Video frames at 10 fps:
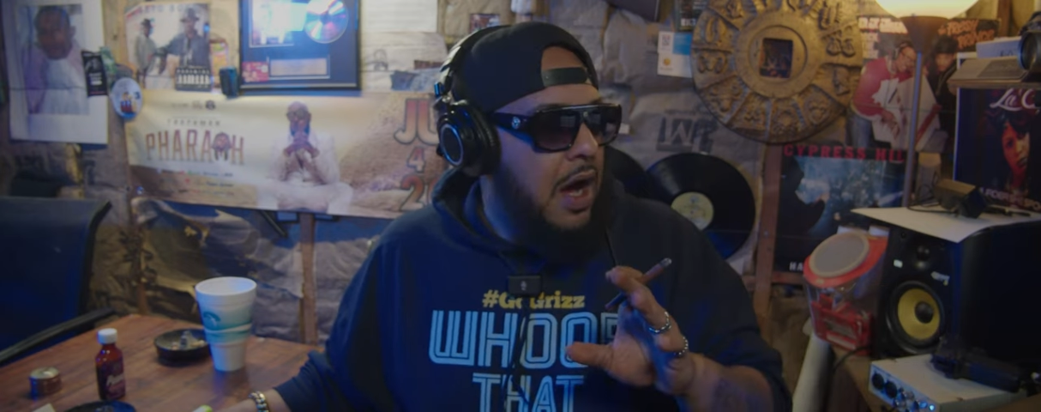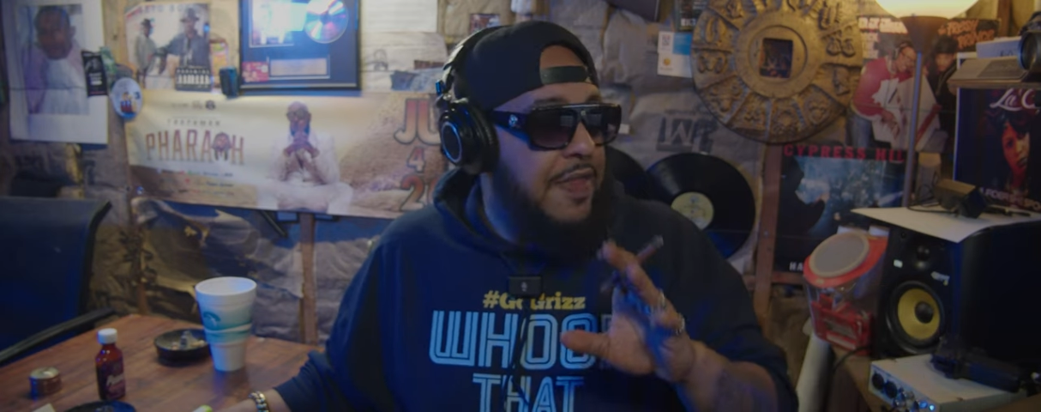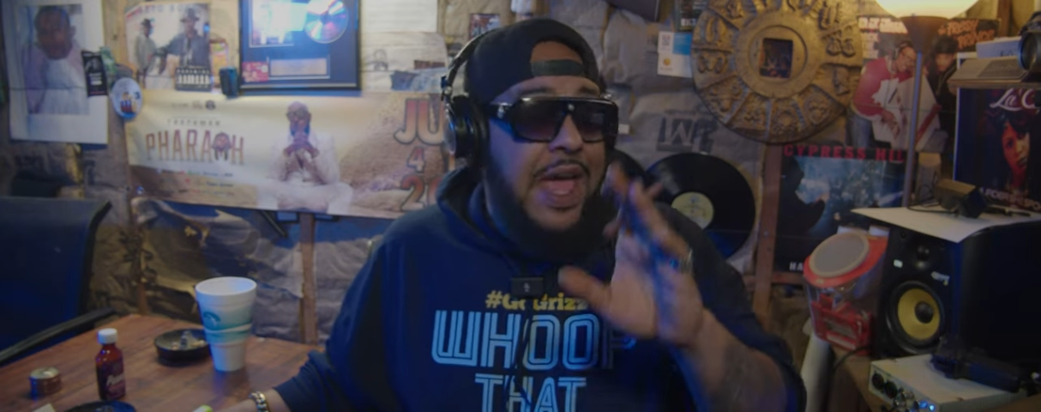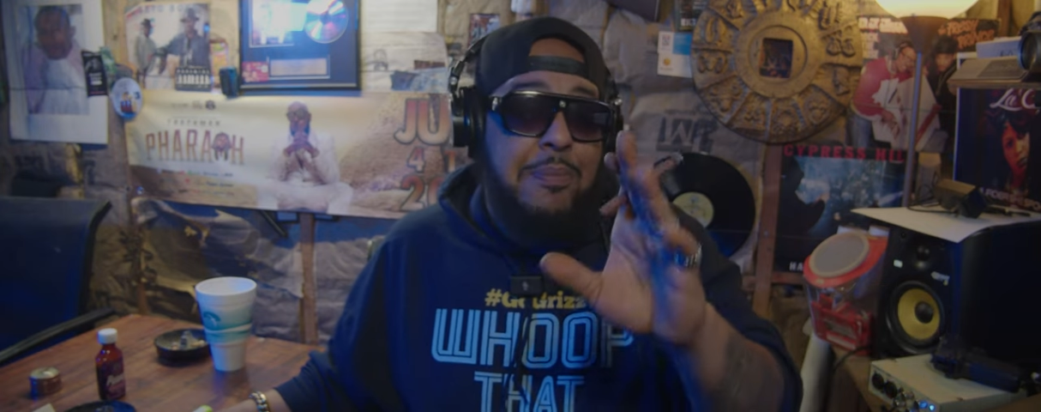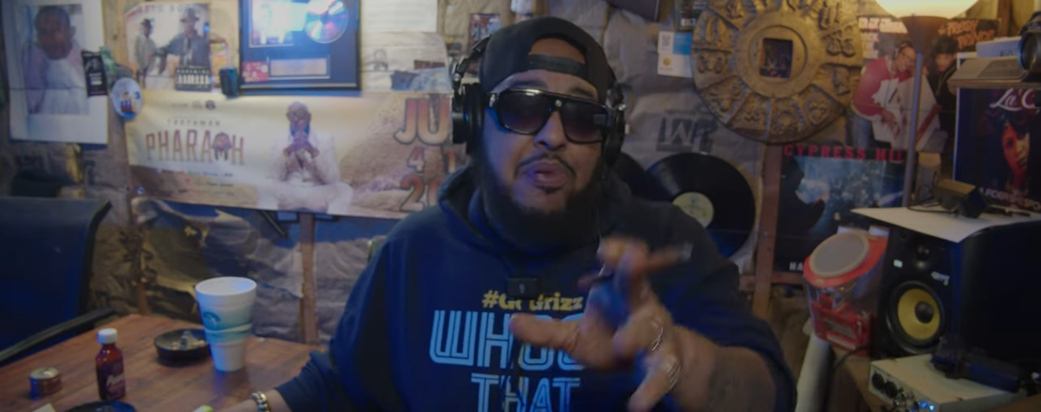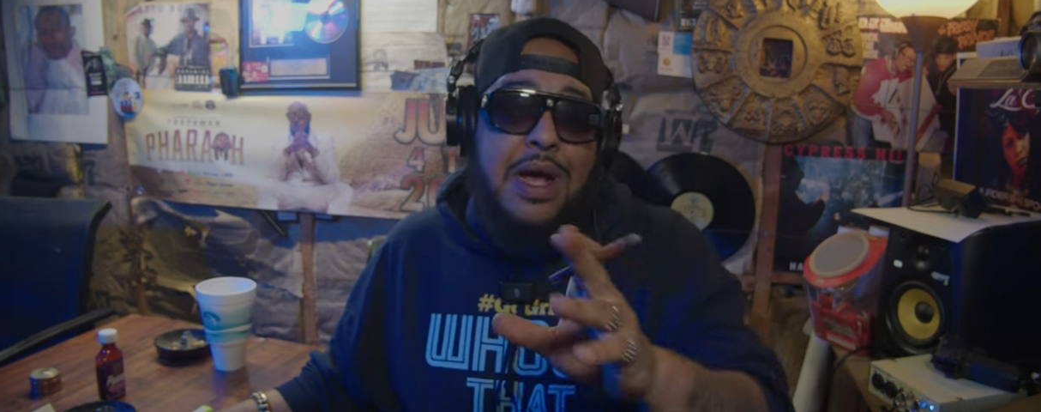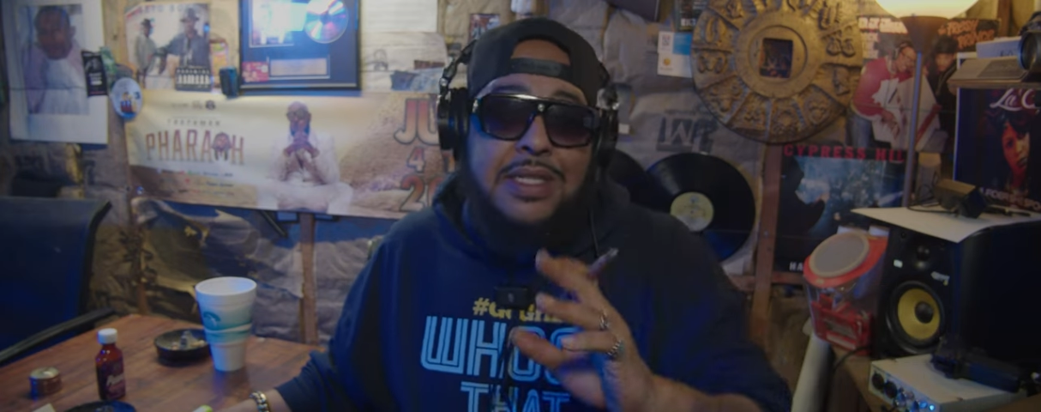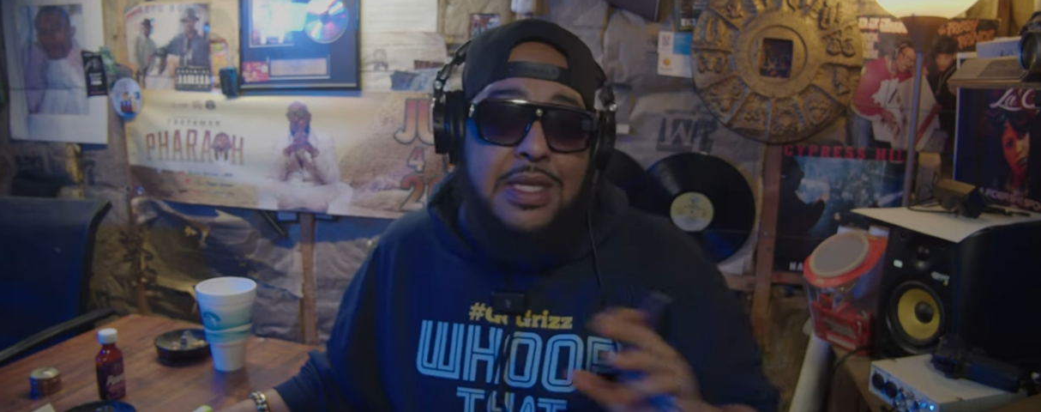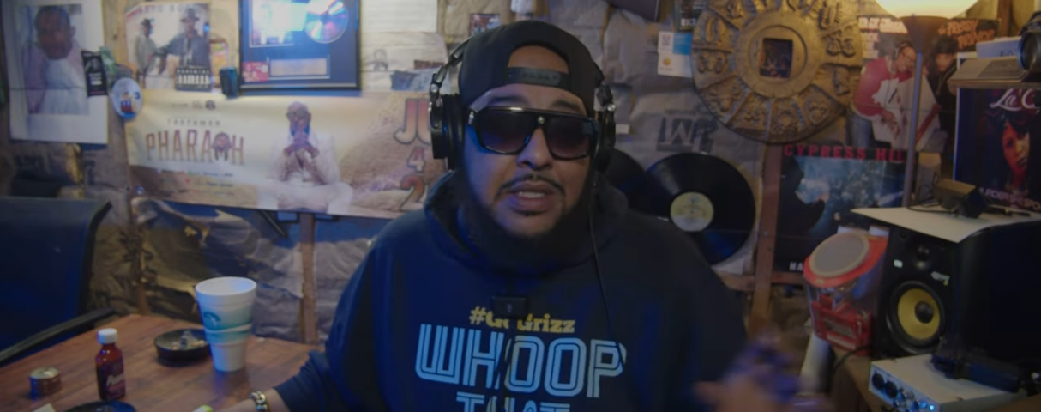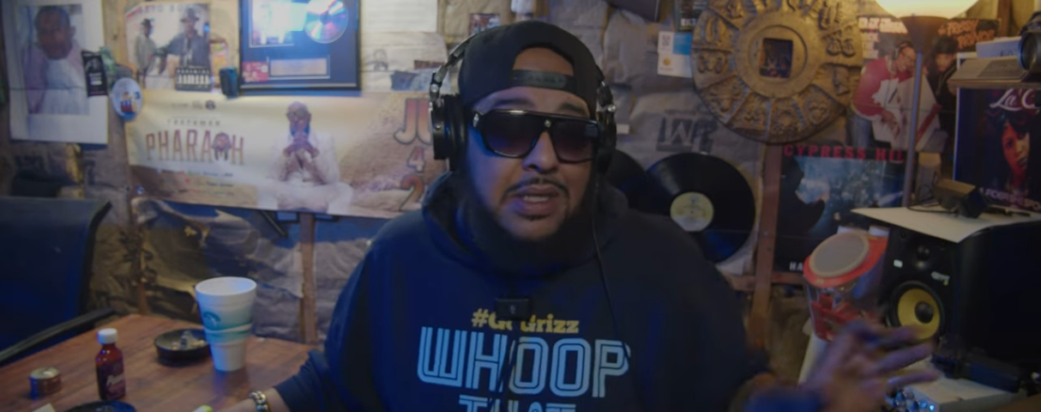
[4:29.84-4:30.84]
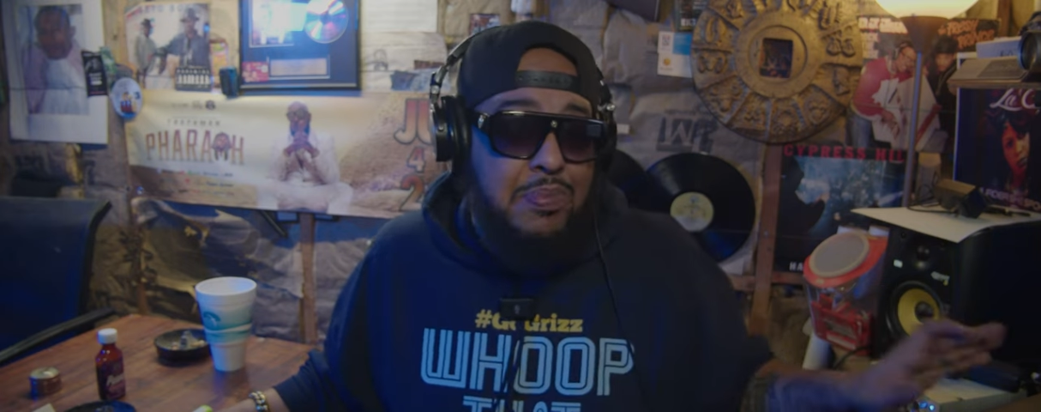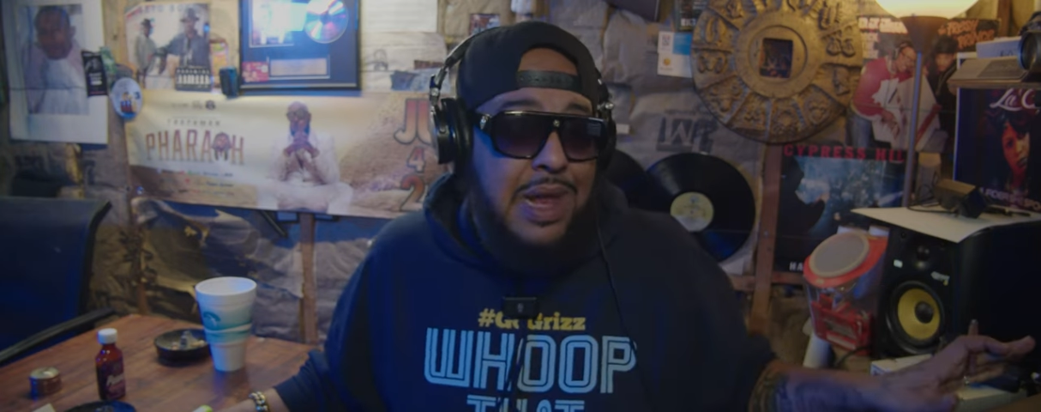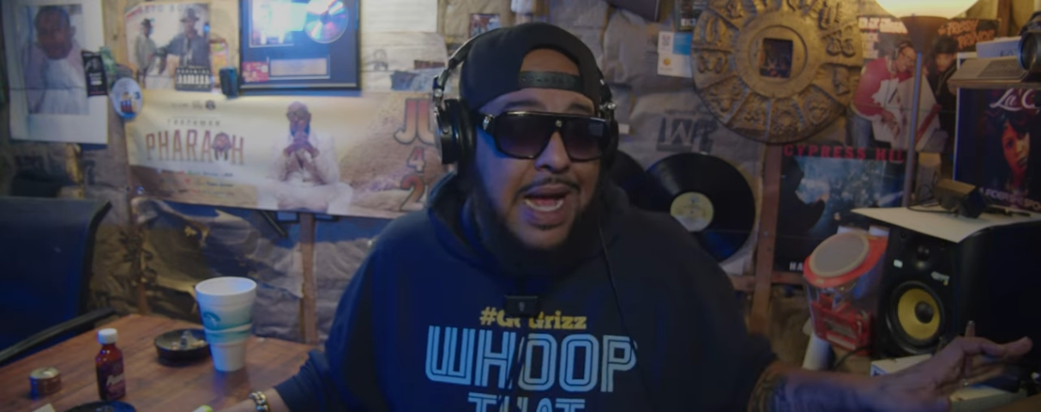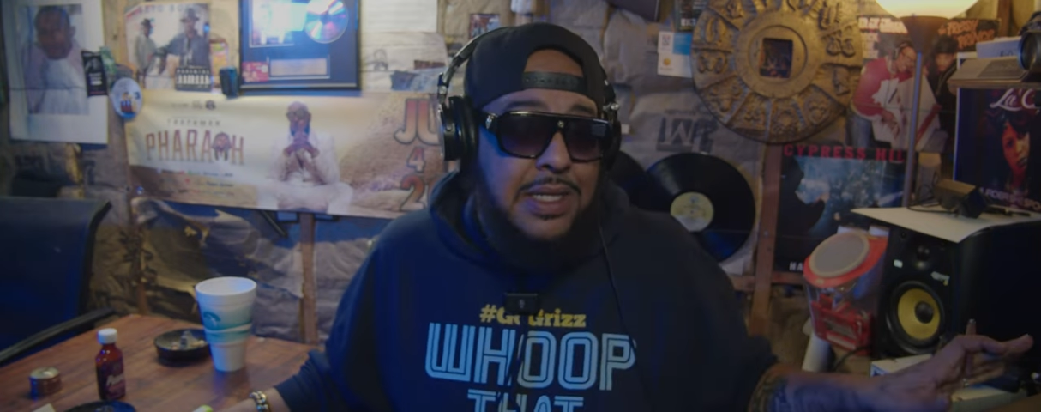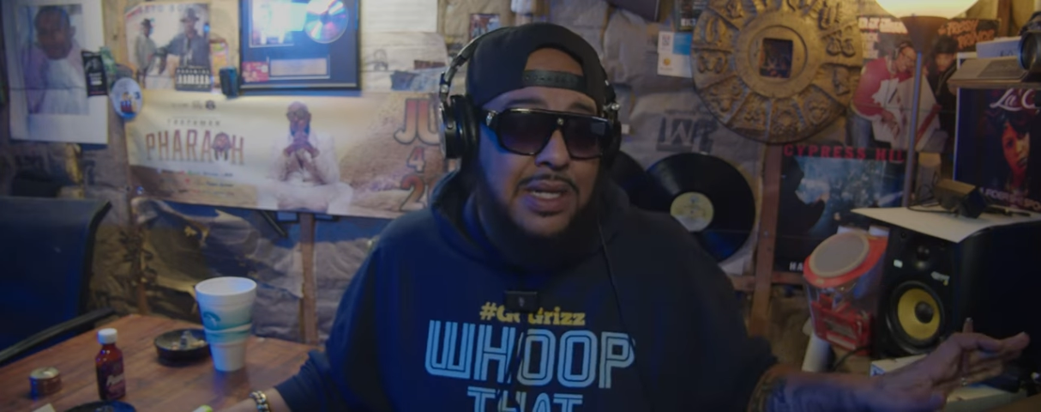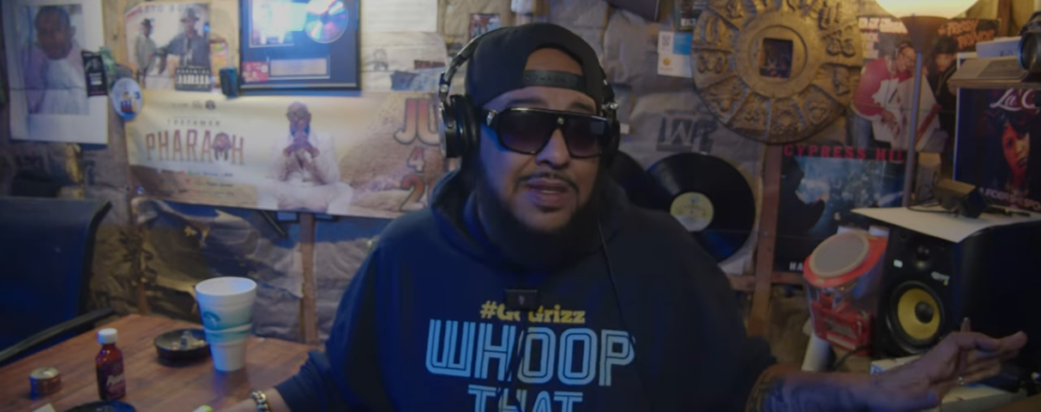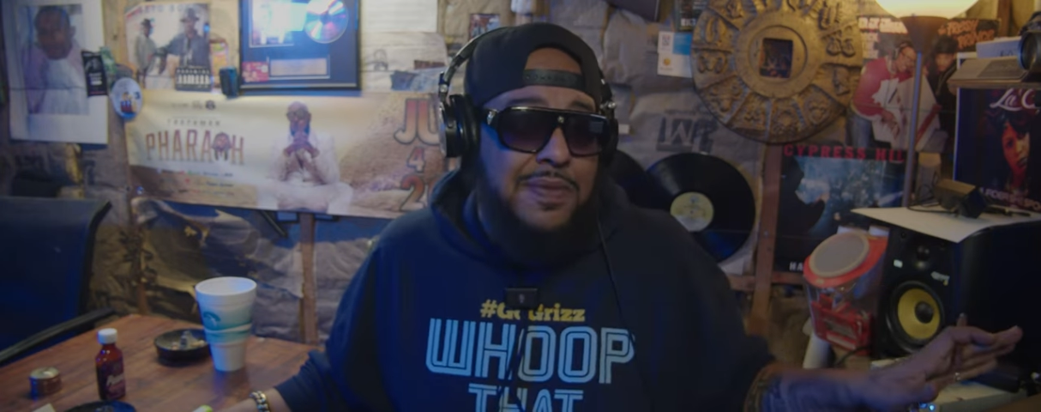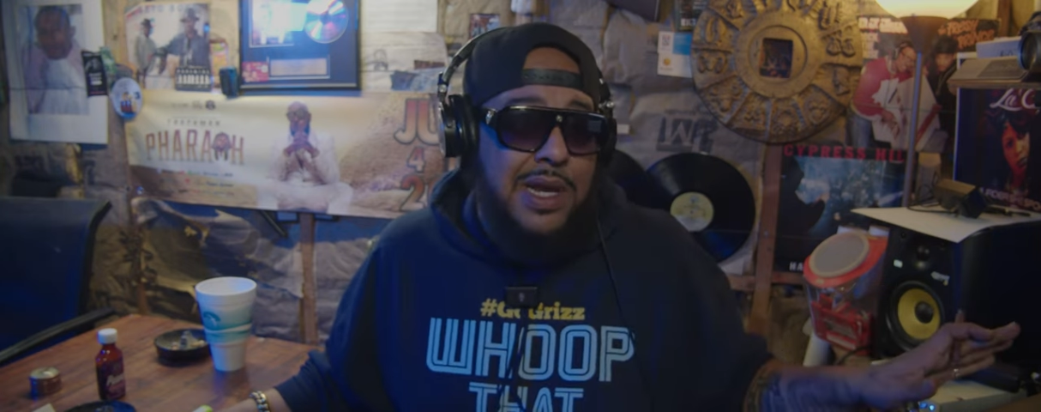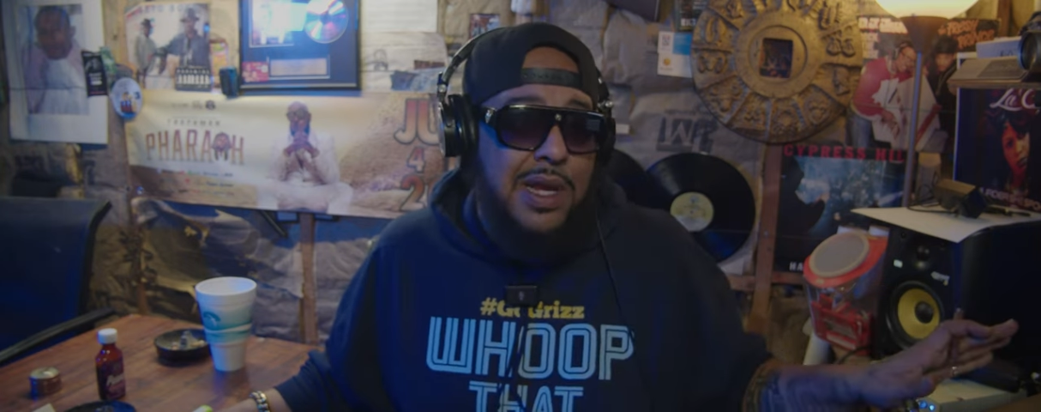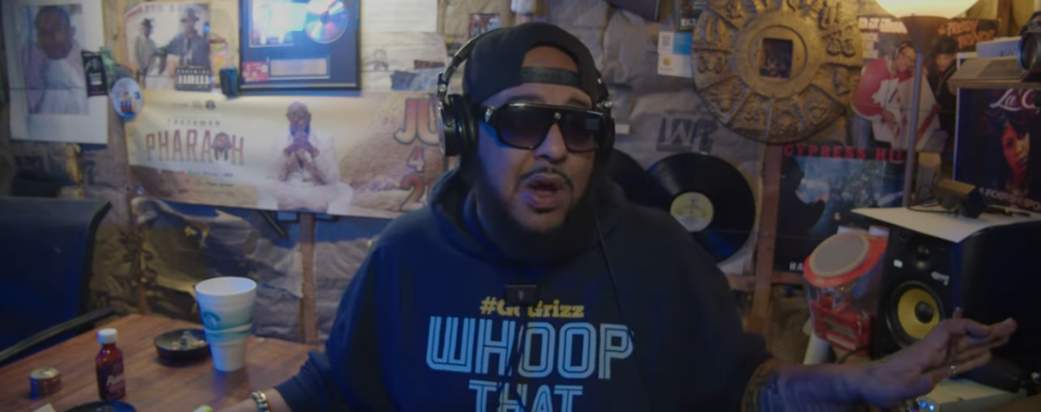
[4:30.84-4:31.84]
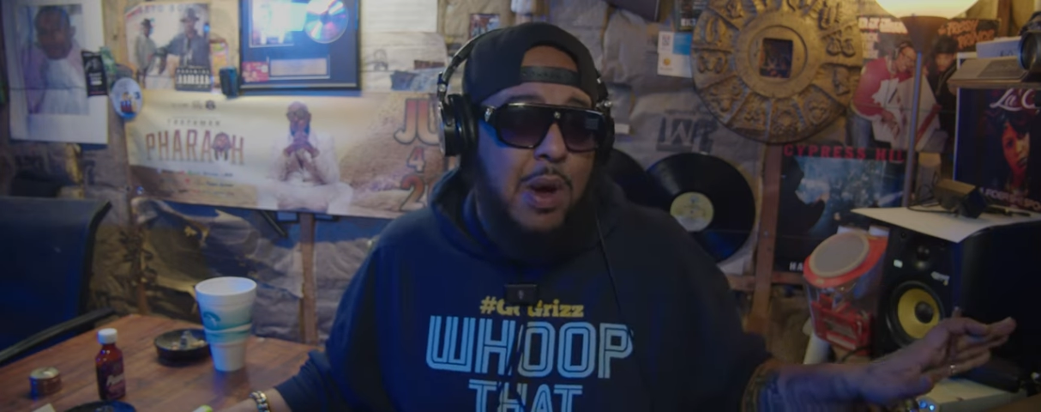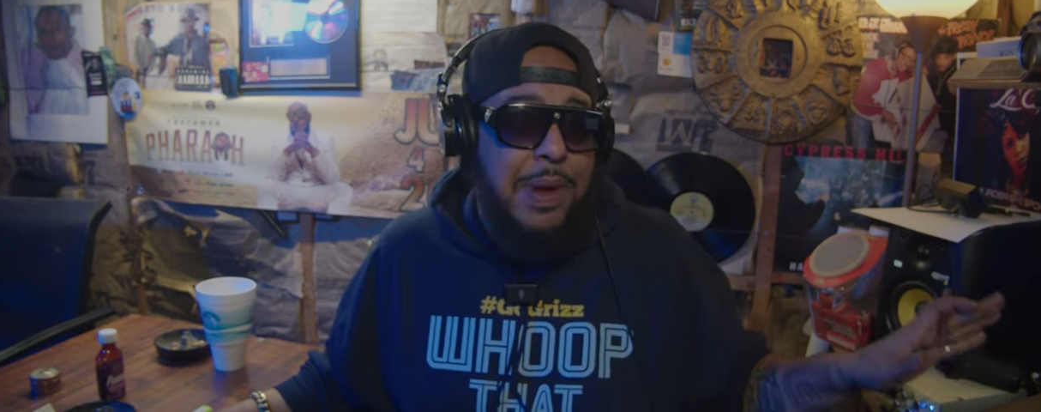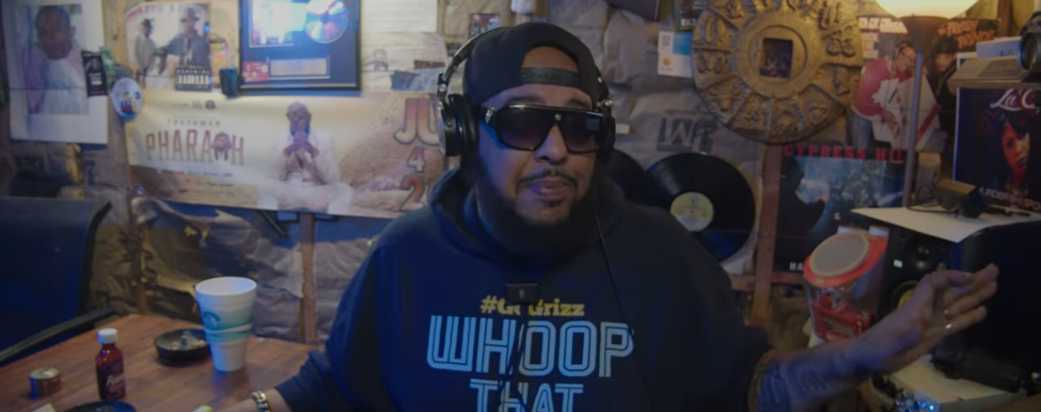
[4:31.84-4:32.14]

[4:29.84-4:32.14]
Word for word: That process is applied to this video,